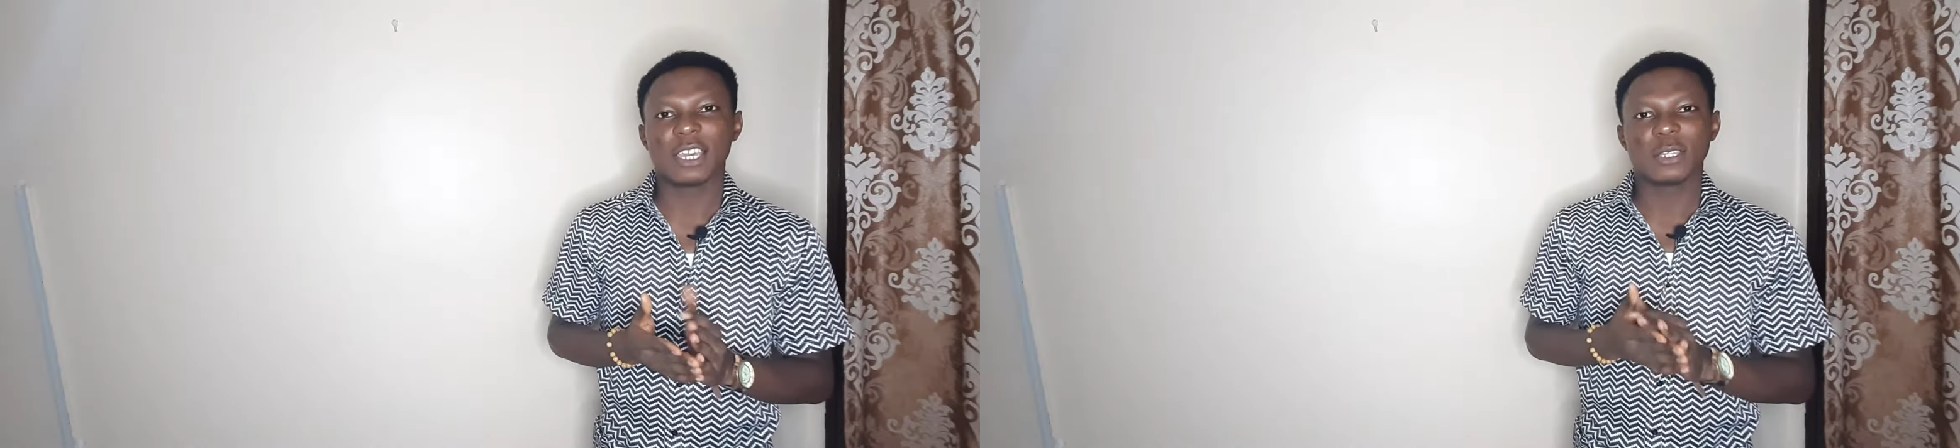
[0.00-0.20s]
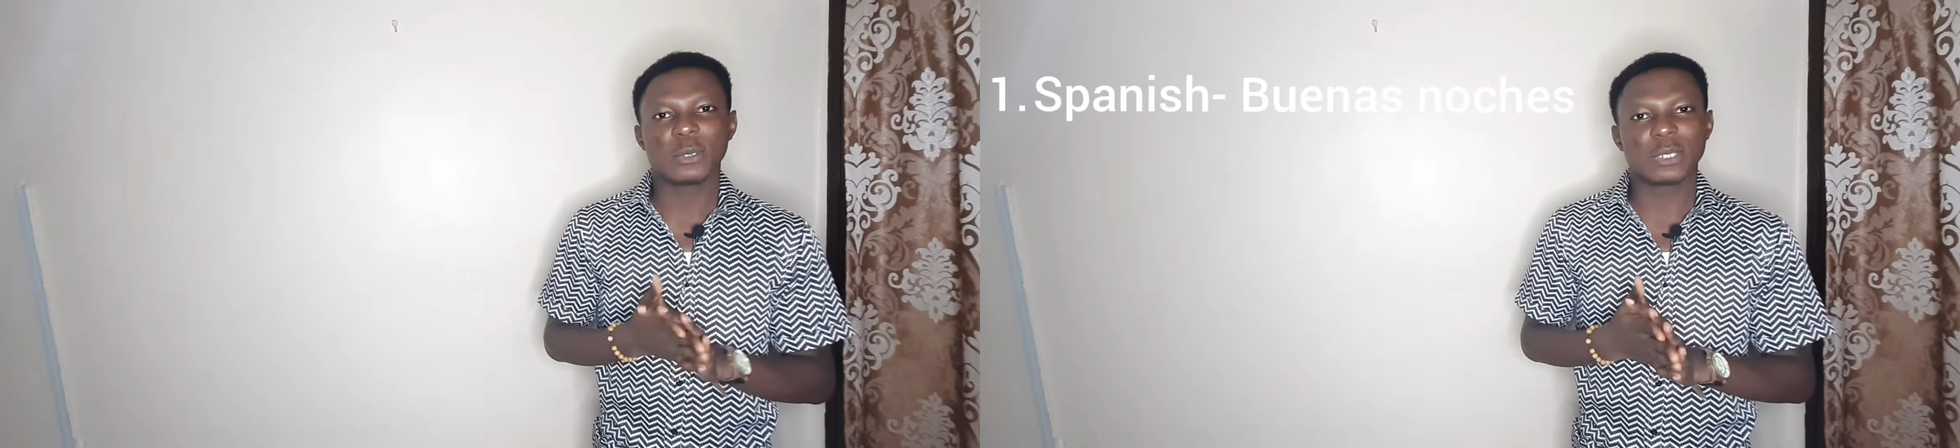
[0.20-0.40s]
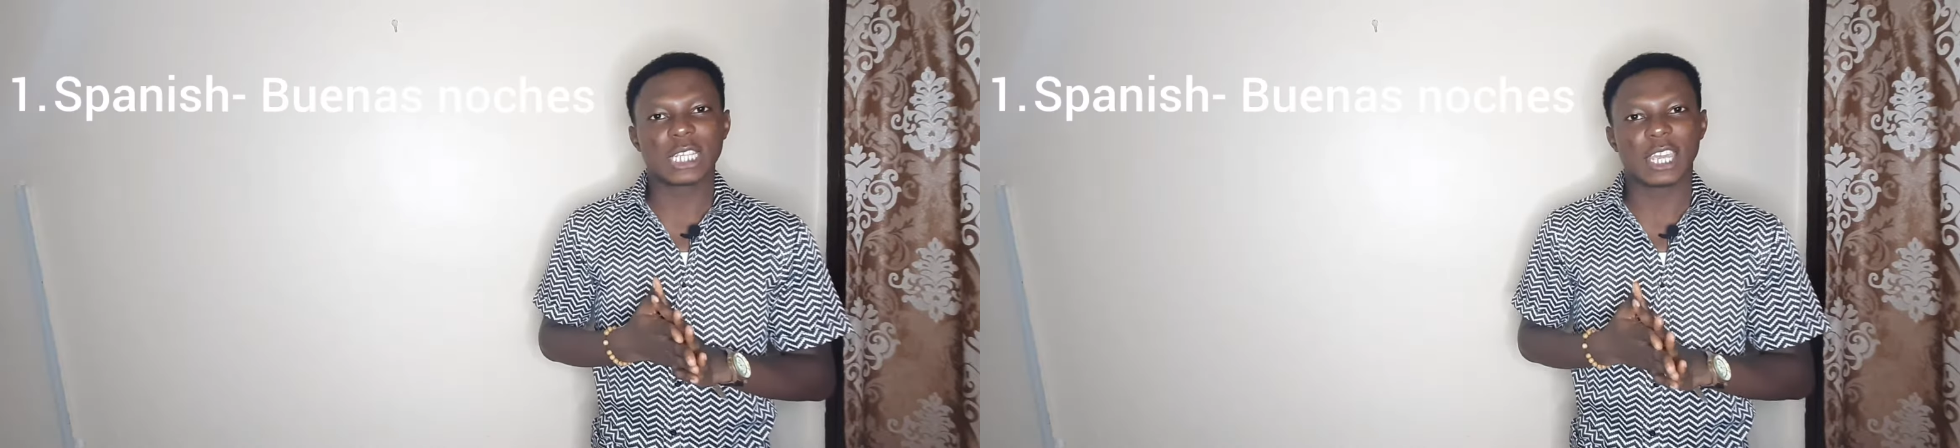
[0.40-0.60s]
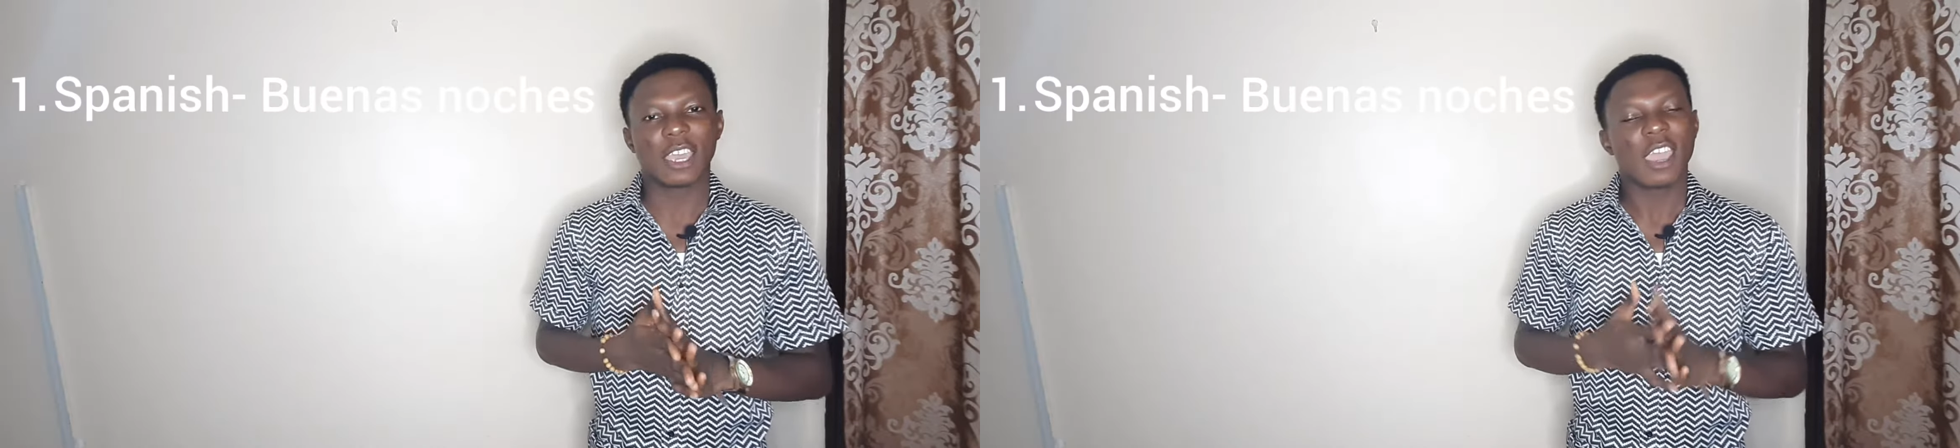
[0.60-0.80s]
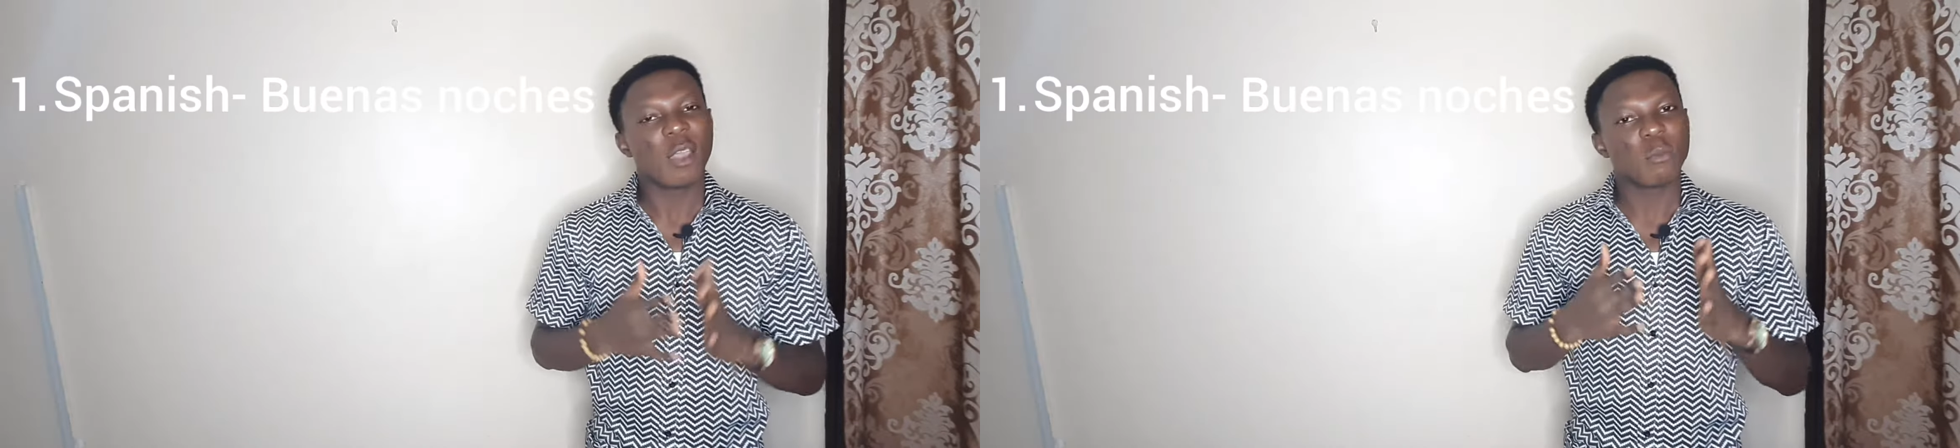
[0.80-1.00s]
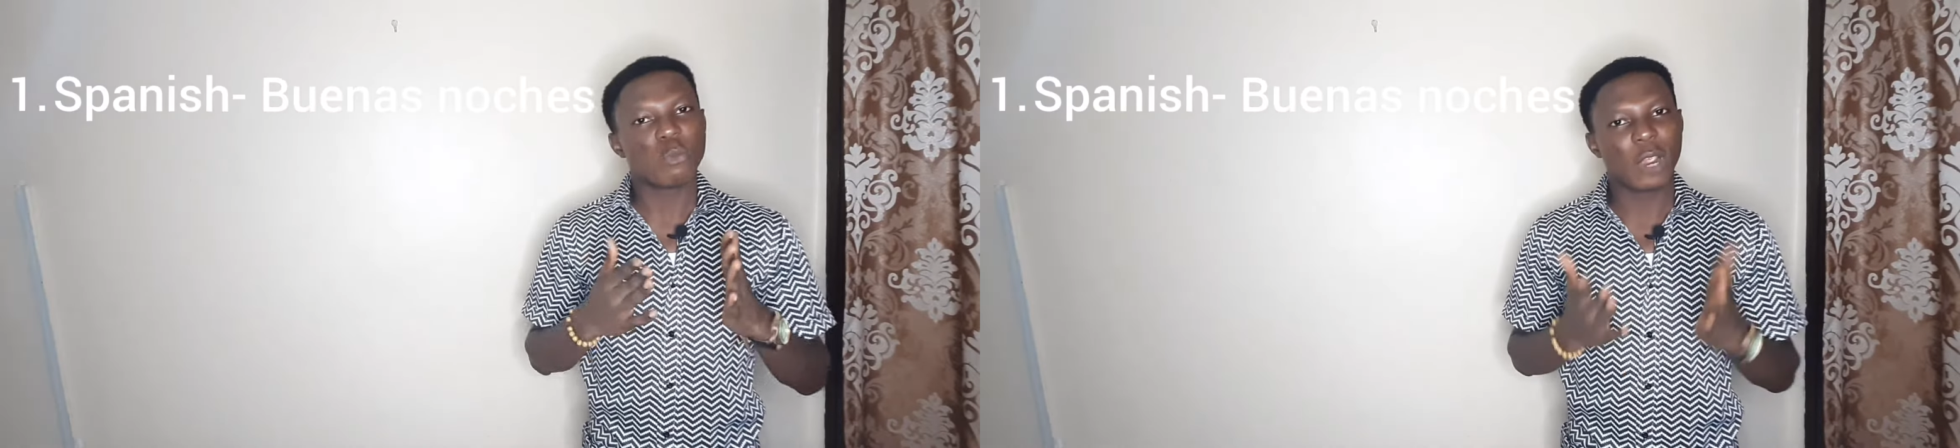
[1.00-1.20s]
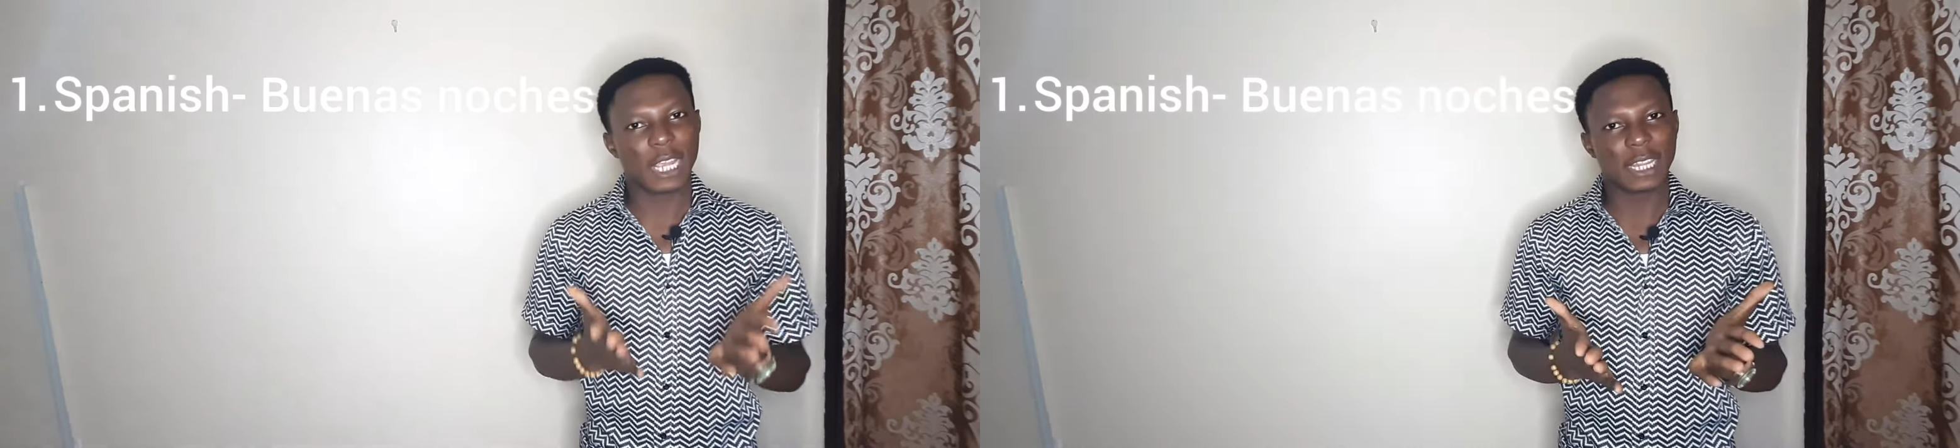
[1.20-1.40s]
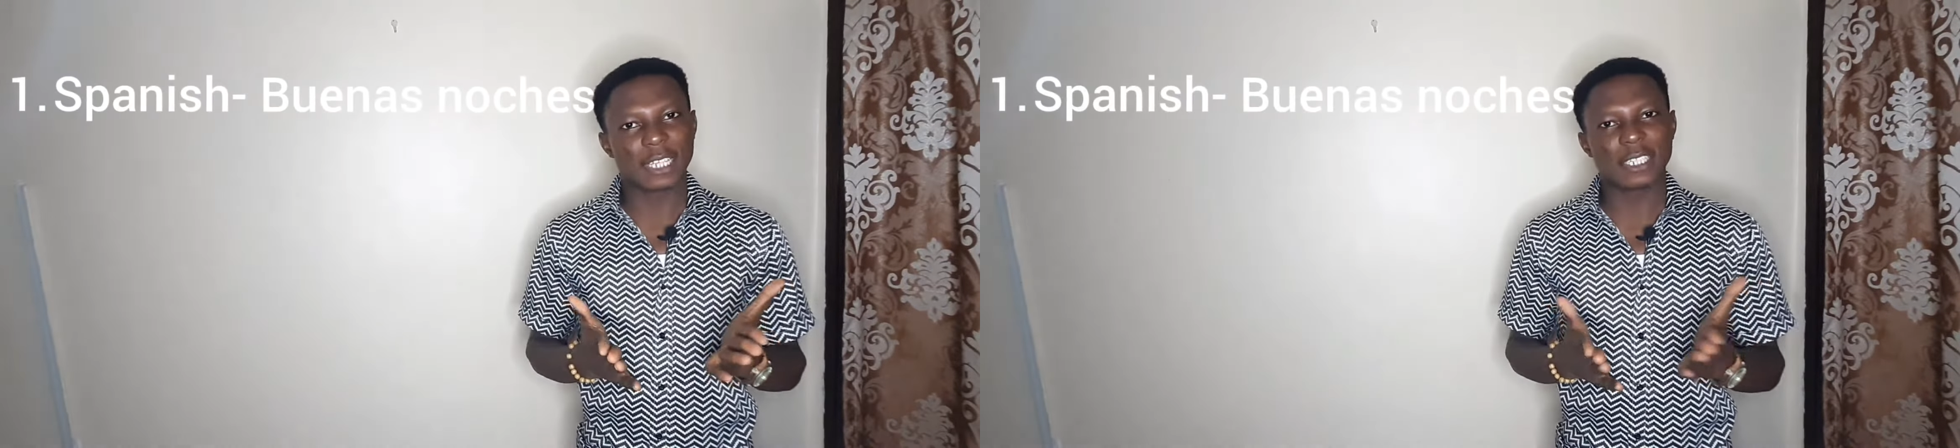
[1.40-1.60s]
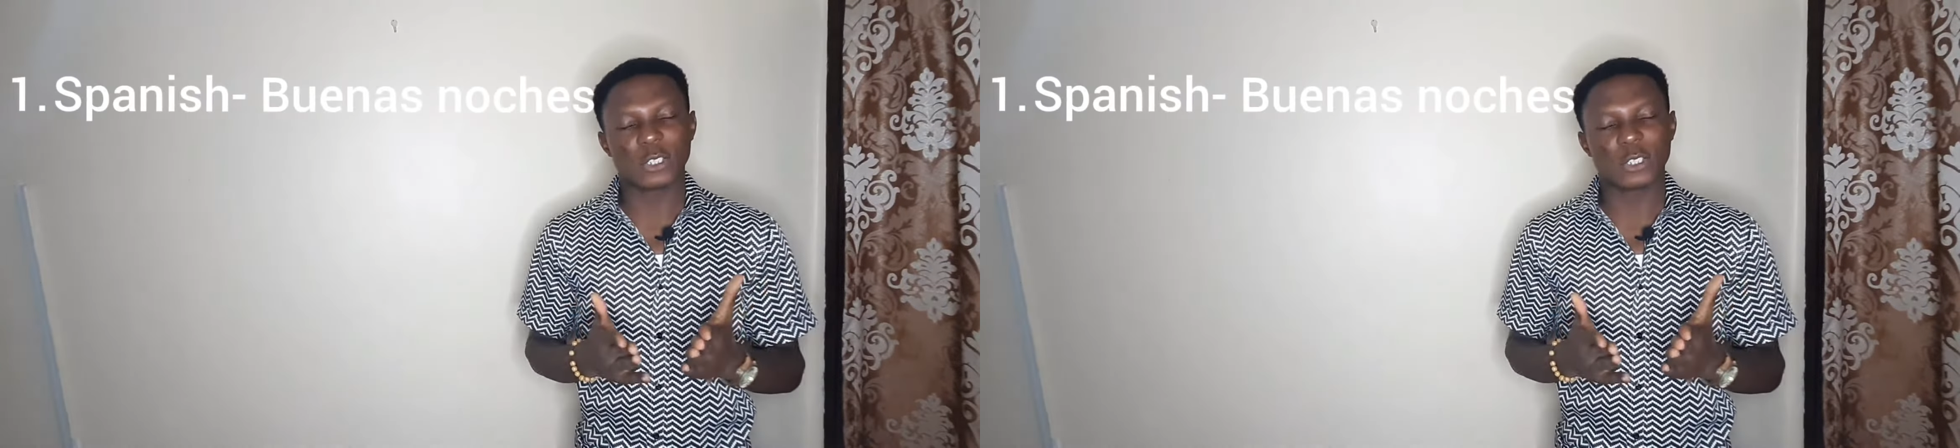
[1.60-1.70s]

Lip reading: You say Buenas